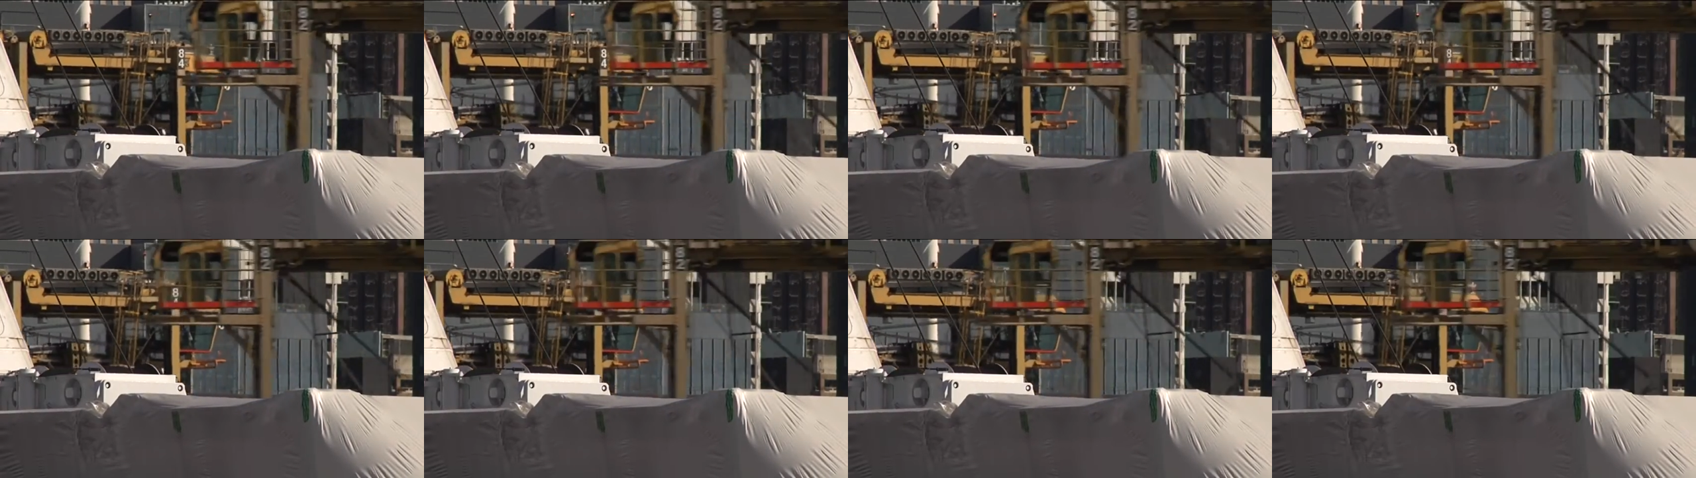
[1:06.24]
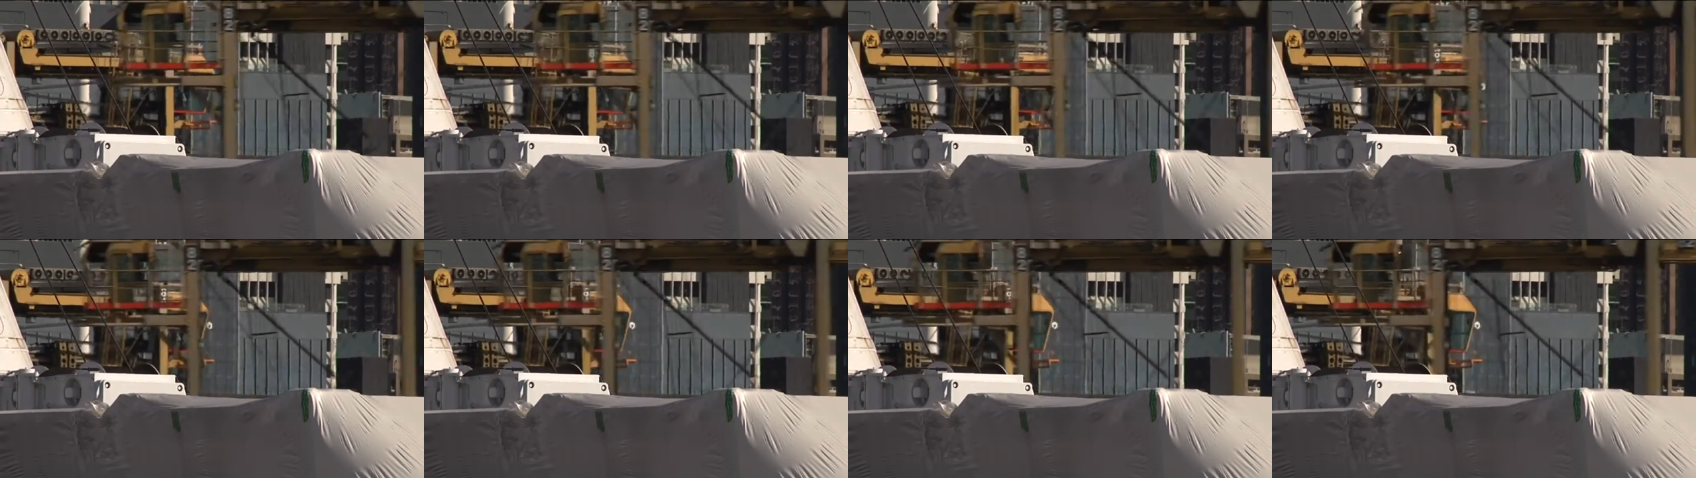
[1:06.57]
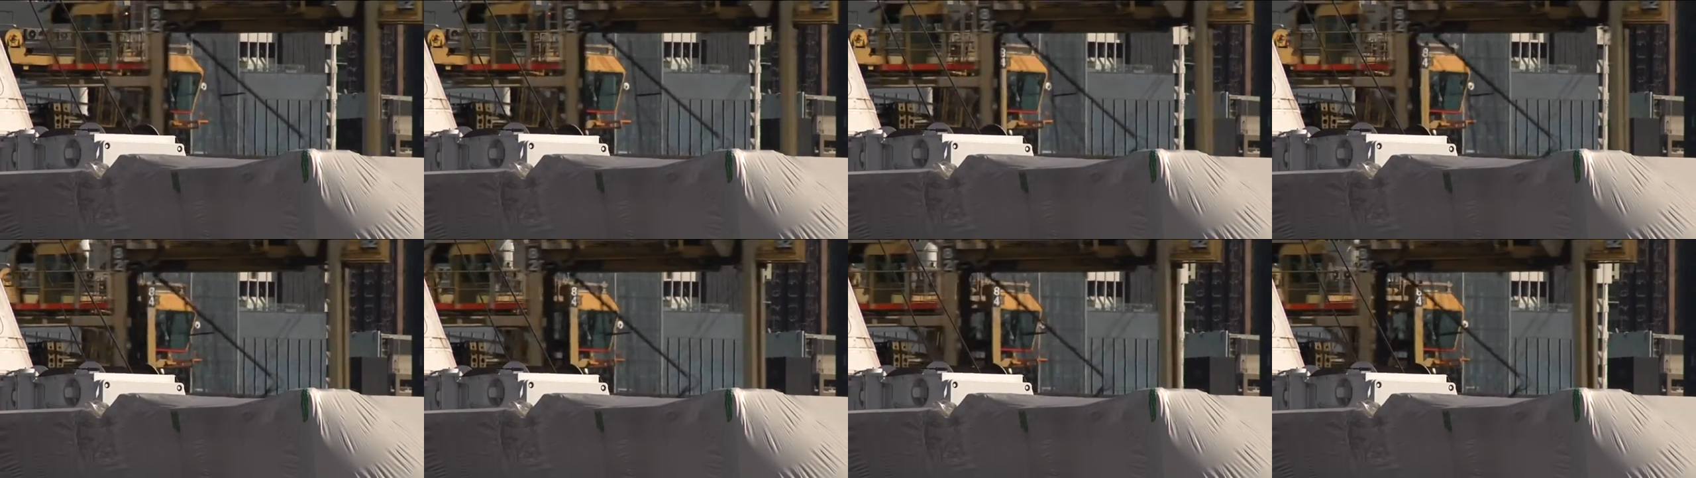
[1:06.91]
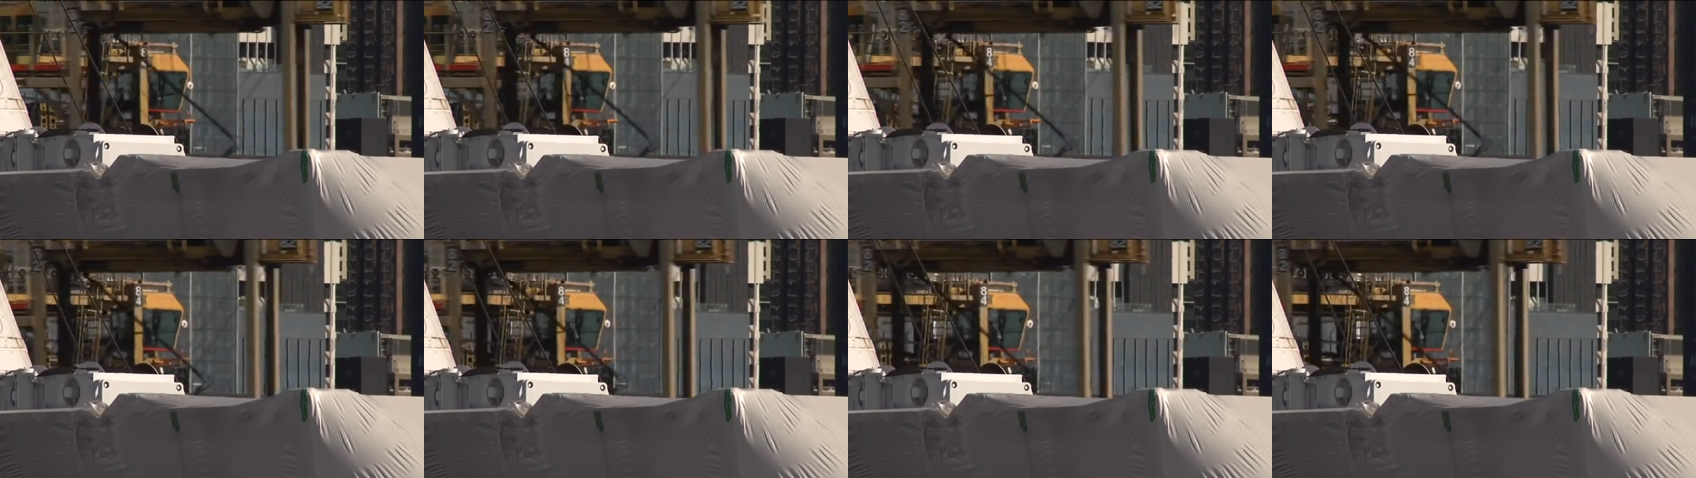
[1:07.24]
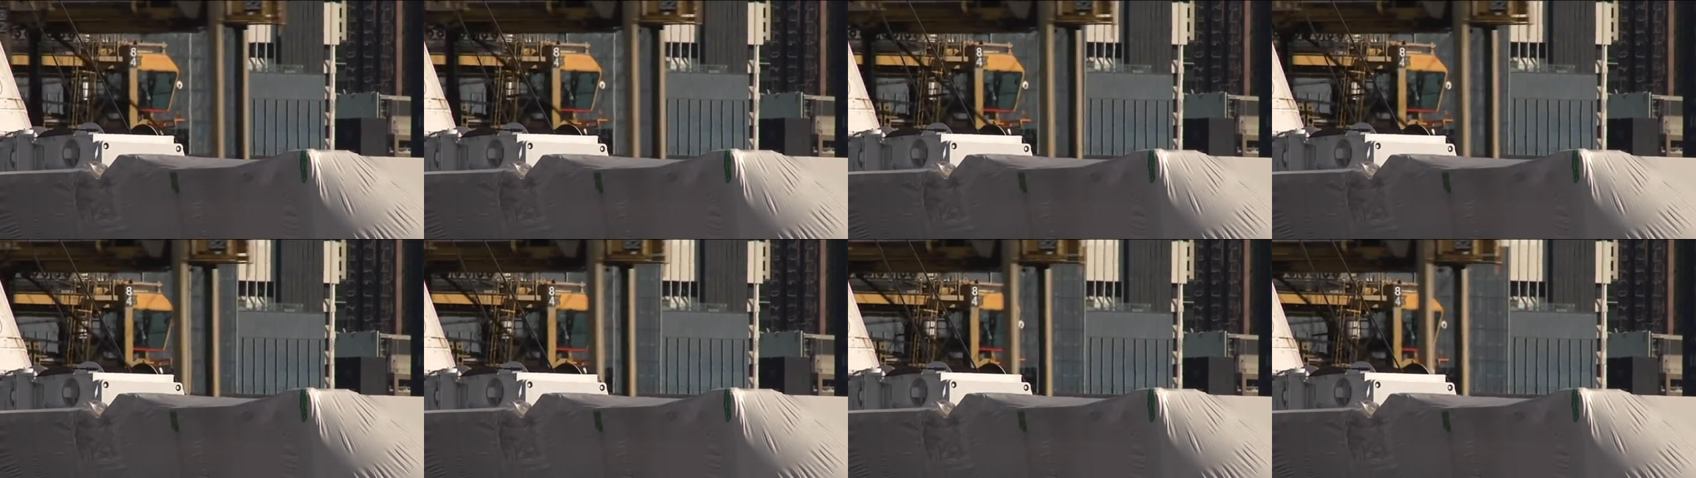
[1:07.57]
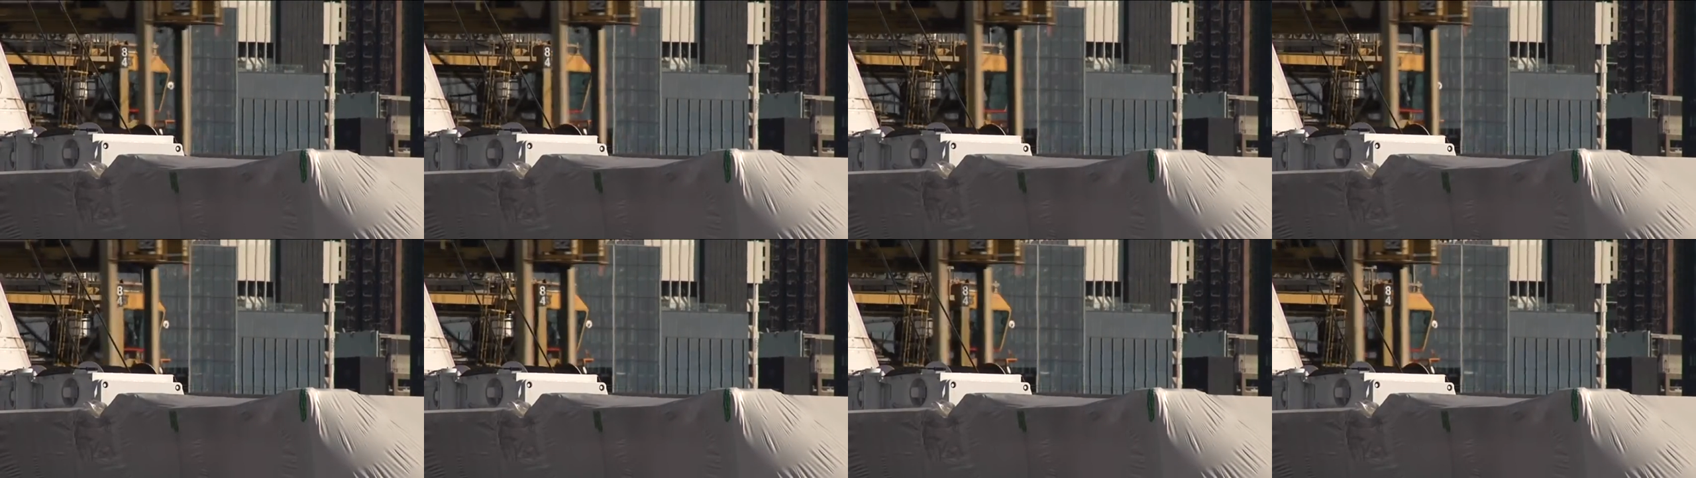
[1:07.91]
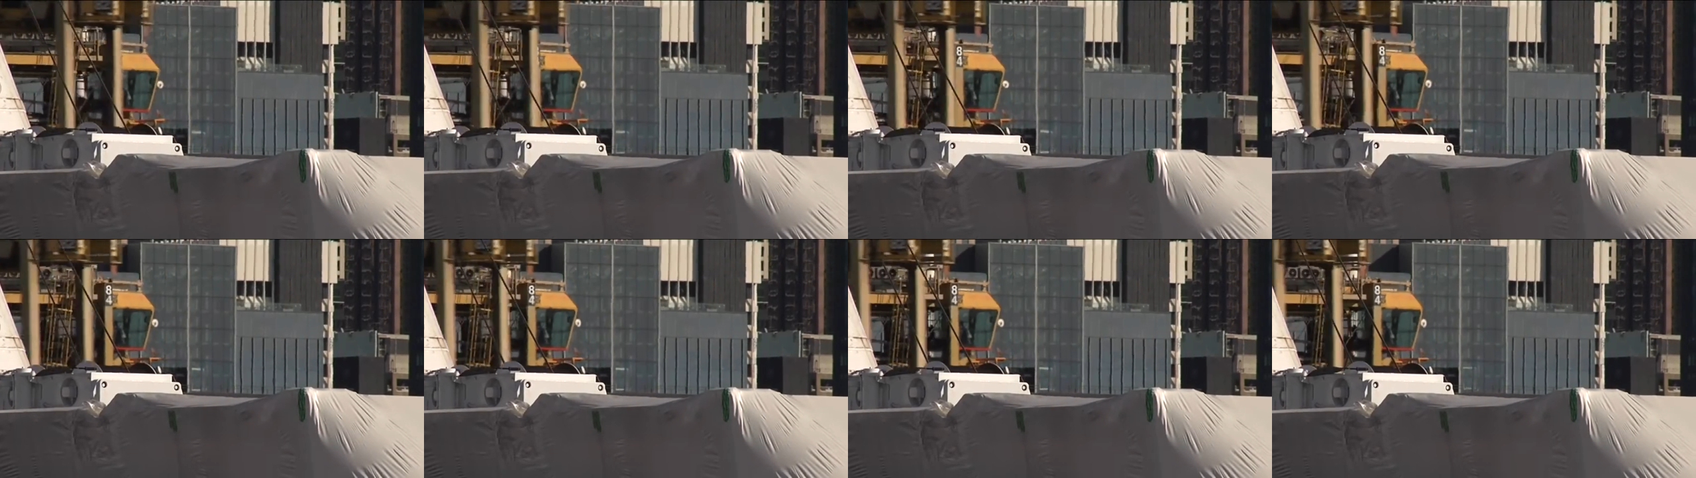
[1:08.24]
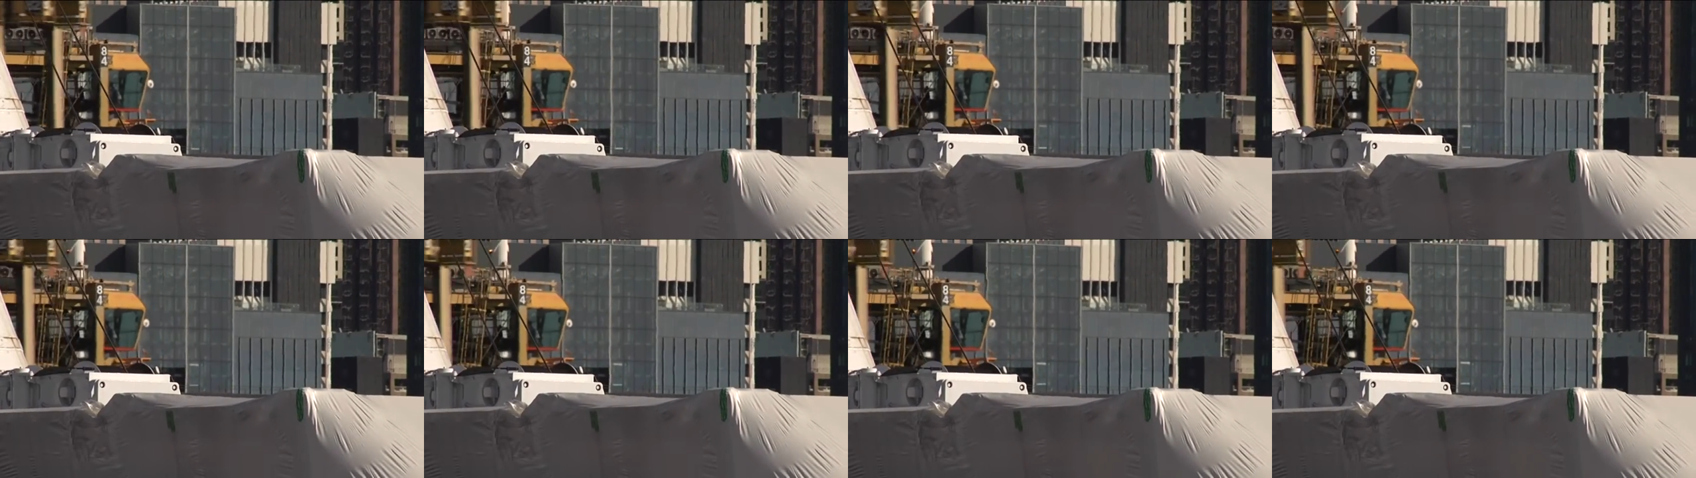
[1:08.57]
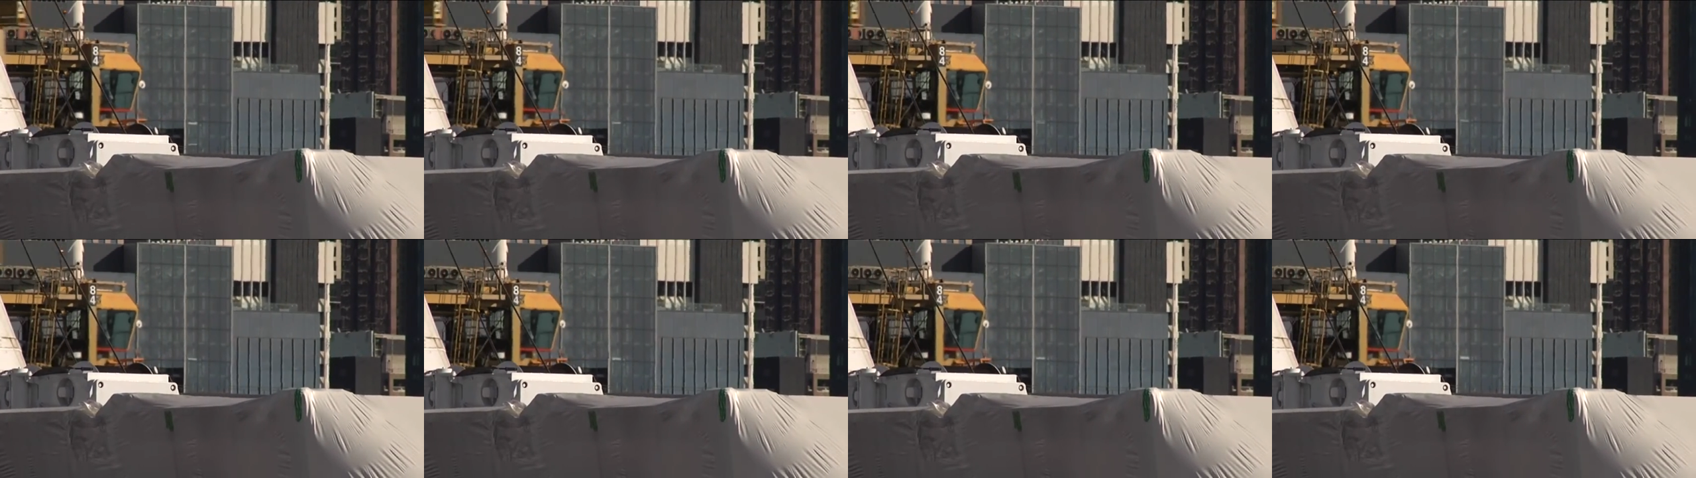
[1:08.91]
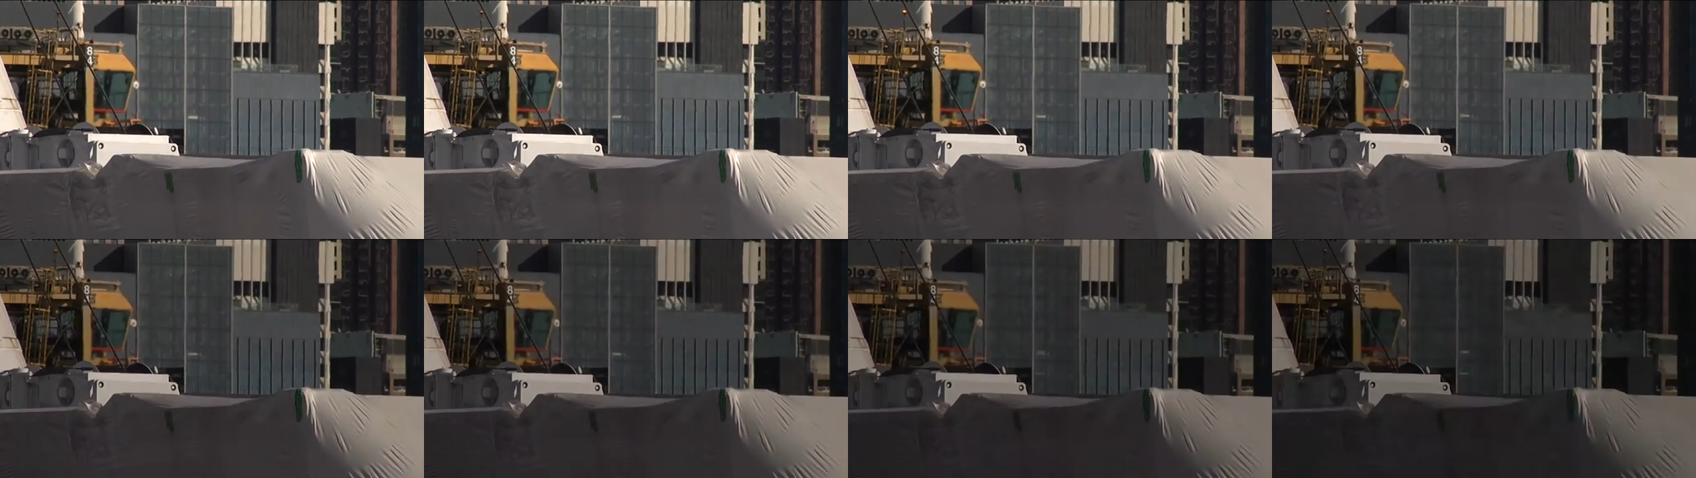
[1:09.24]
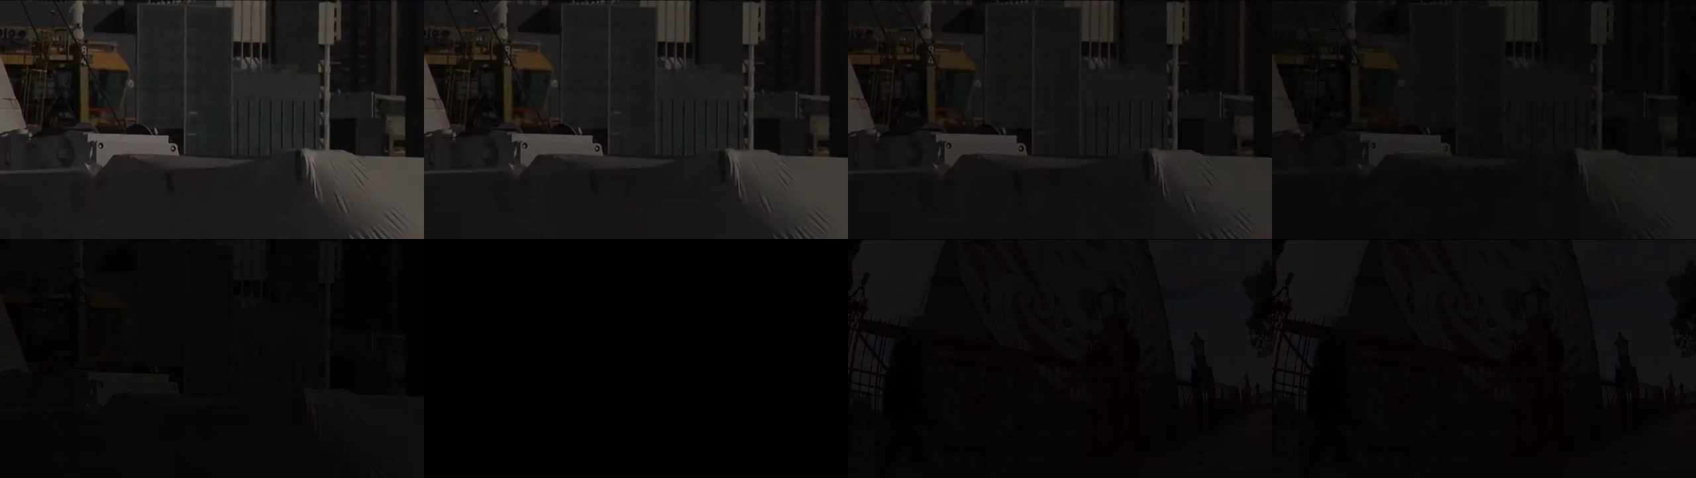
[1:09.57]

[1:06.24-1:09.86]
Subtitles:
No face is visible, so there are no lips to read.